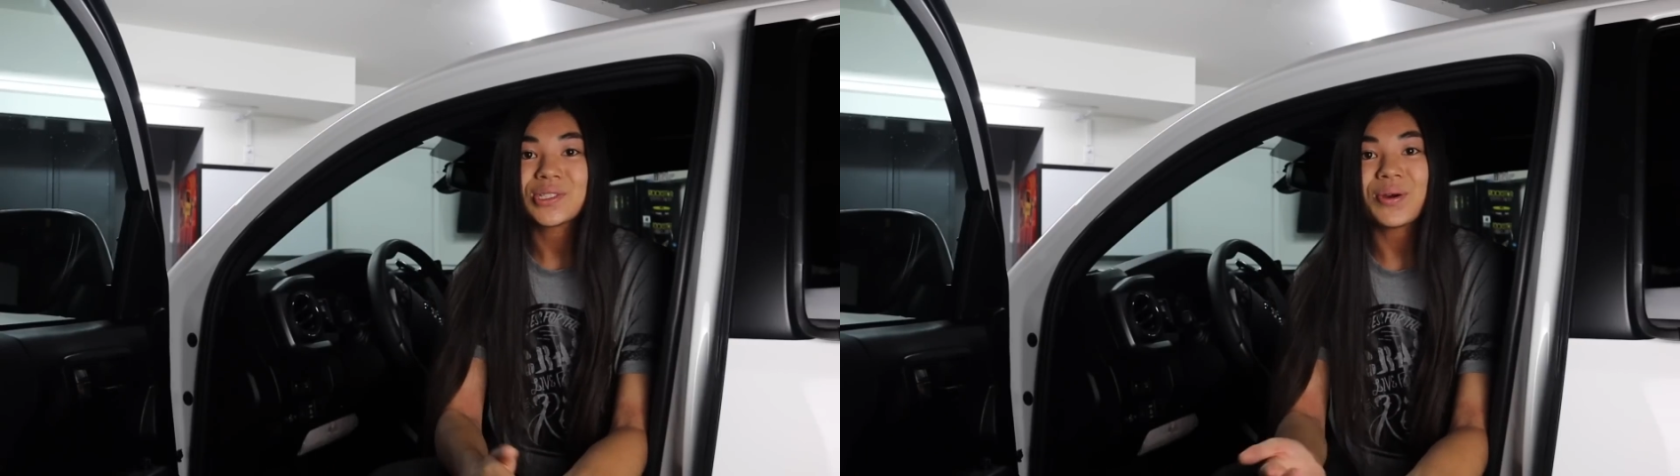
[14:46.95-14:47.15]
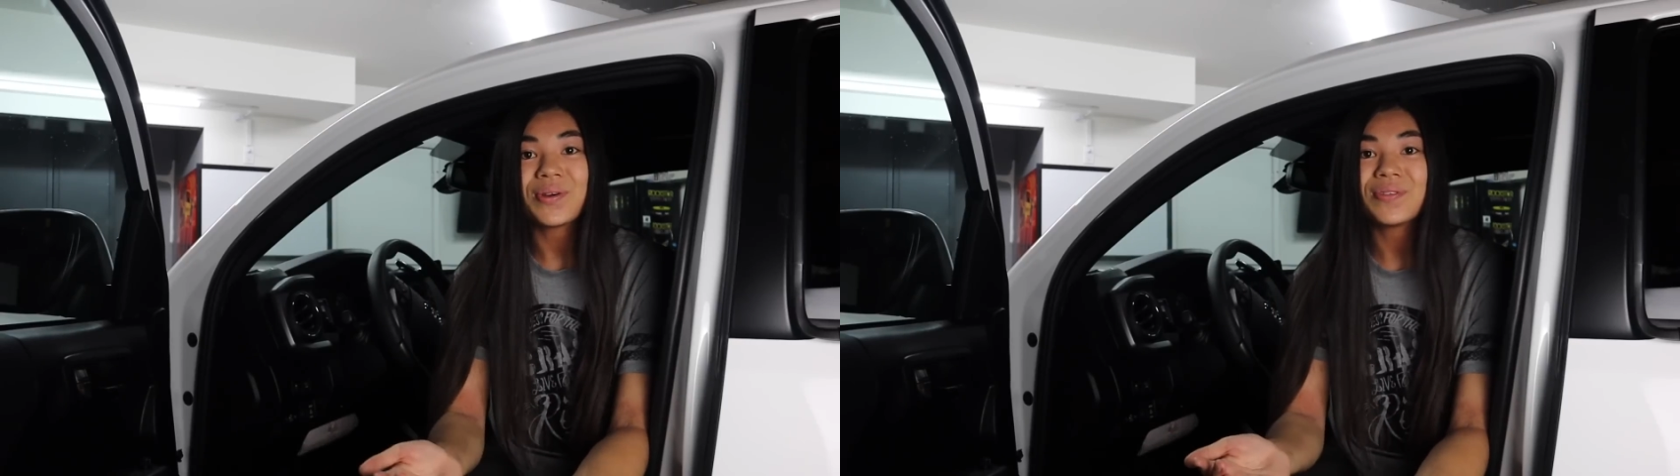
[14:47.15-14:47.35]

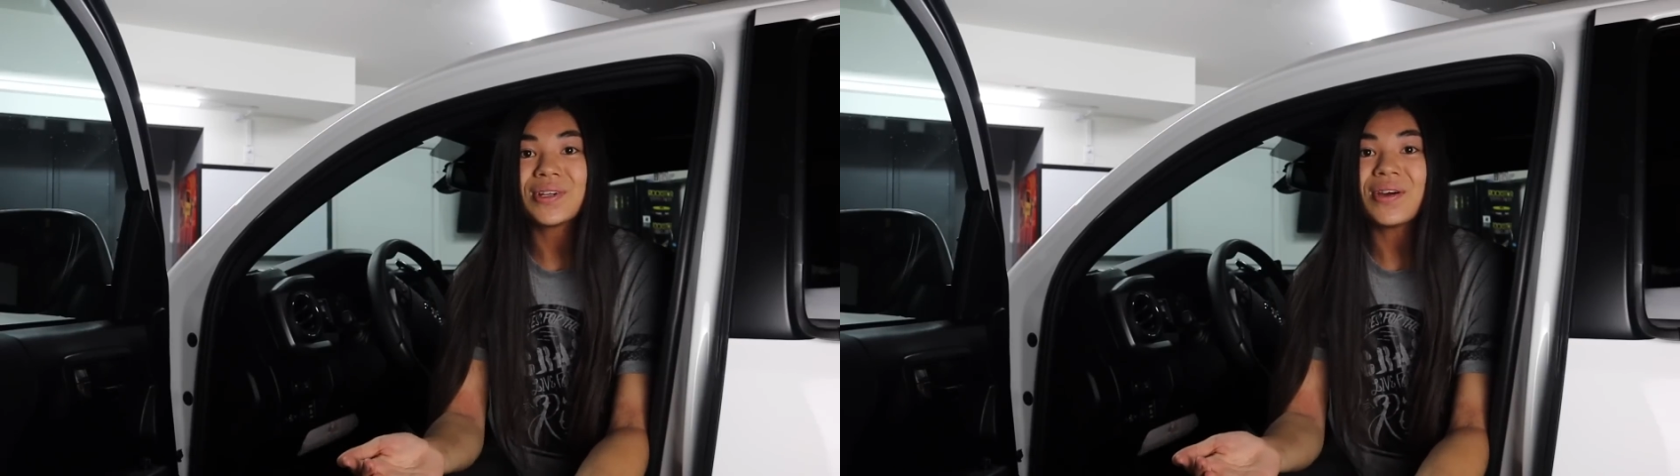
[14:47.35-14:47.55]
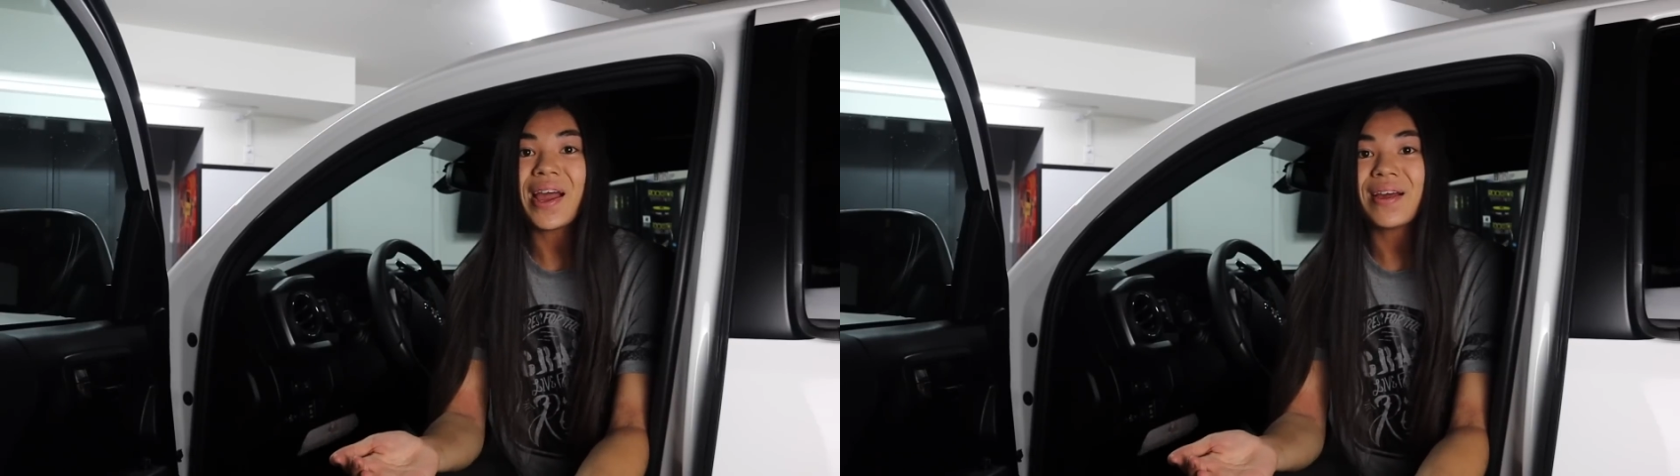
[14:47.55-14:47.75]
So if you
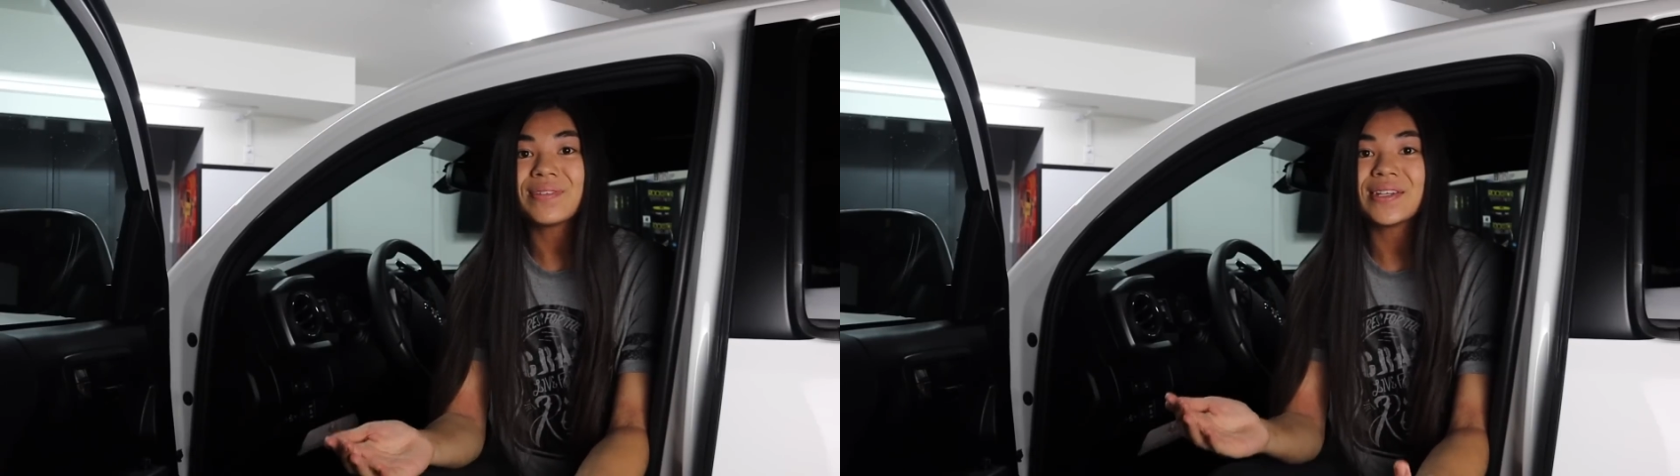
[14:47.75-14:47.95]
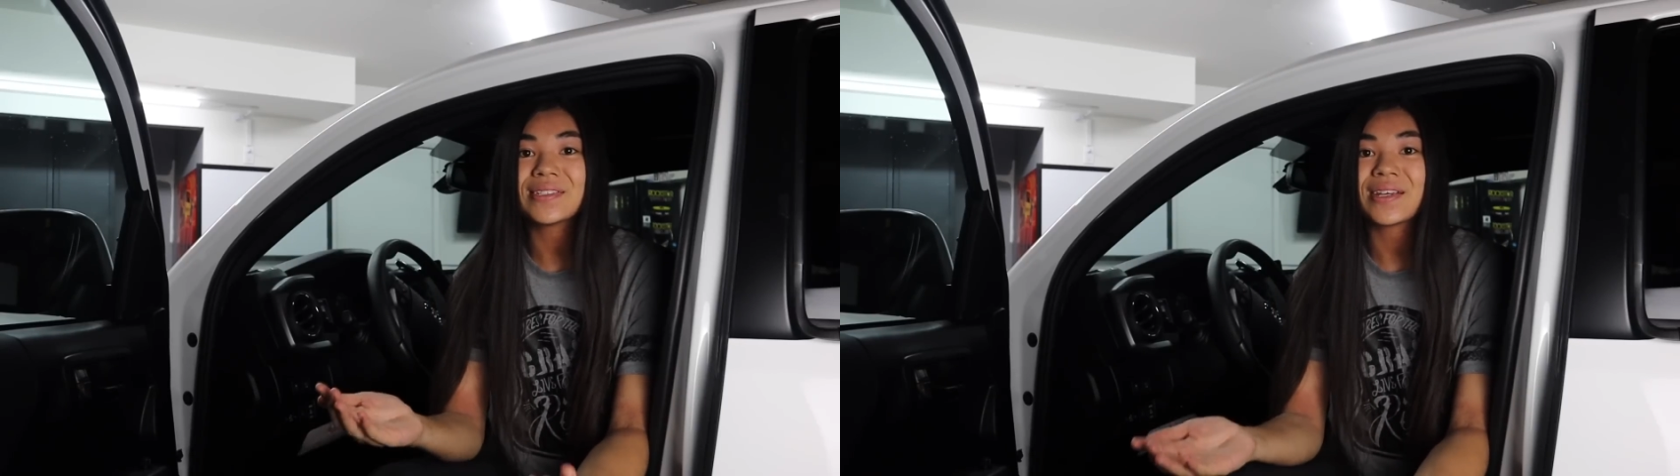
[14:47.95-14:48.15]
don't
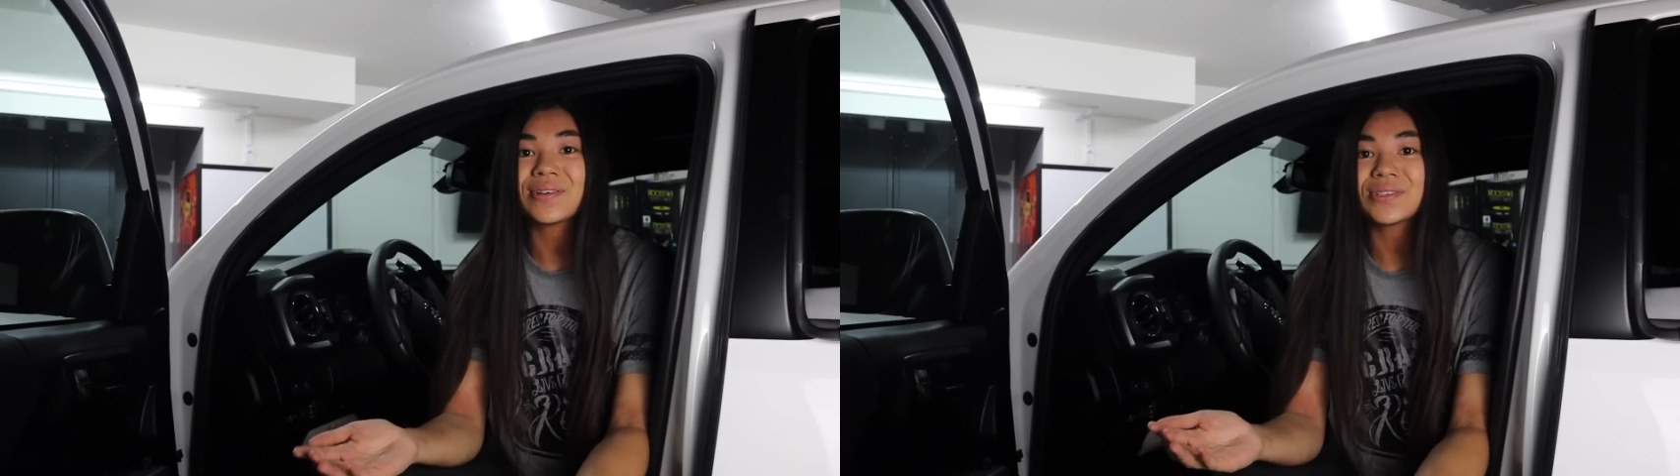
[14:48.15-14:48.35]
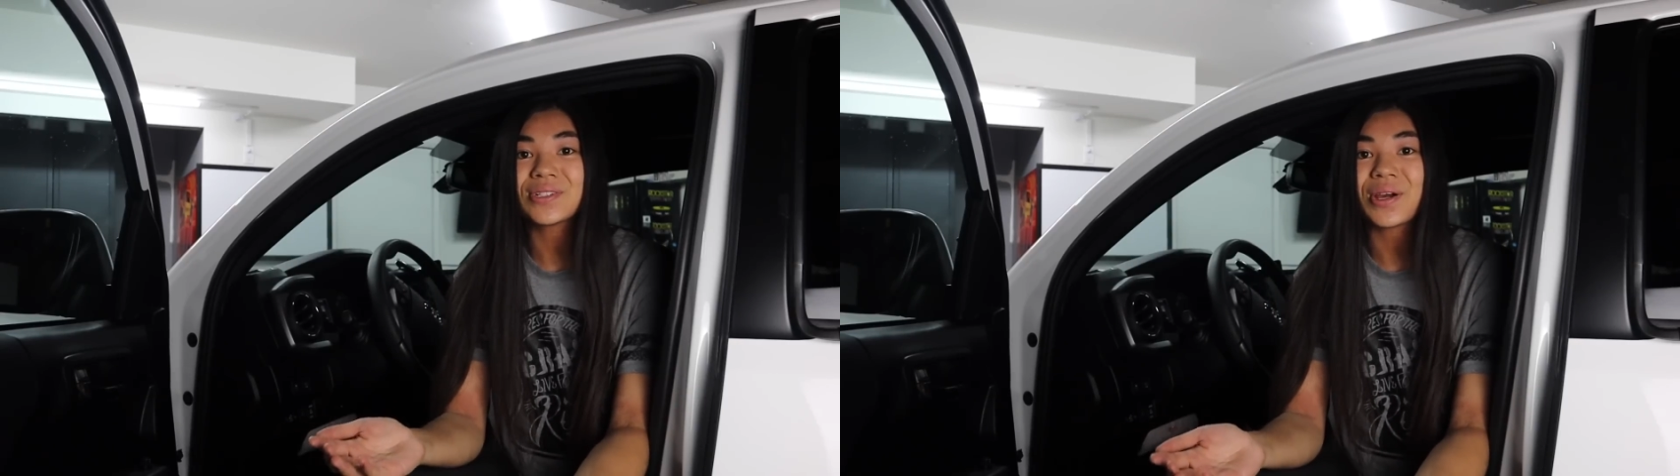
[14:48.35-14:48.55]
have these in
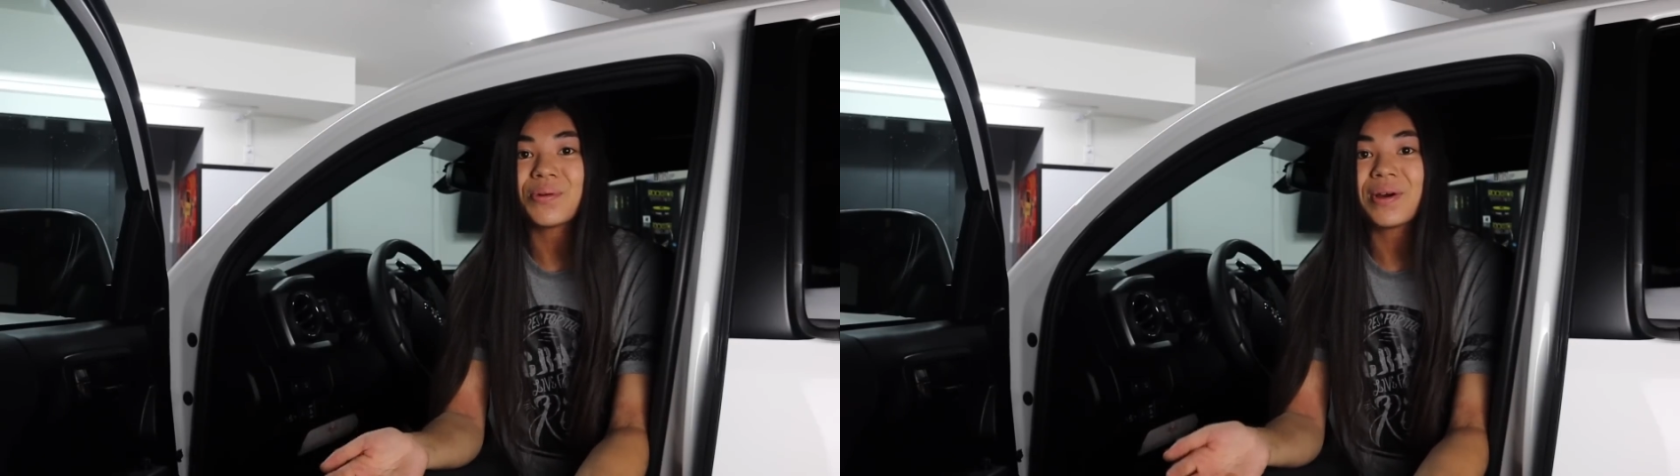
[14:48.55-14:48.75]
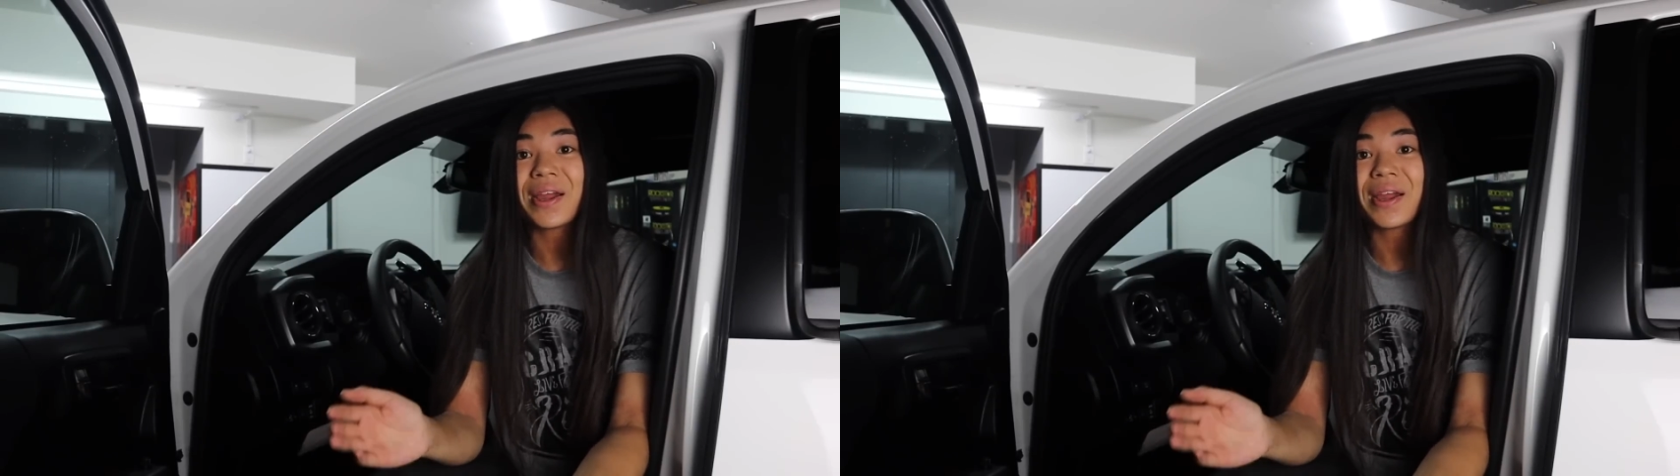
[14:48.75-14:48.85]
your Tacoma,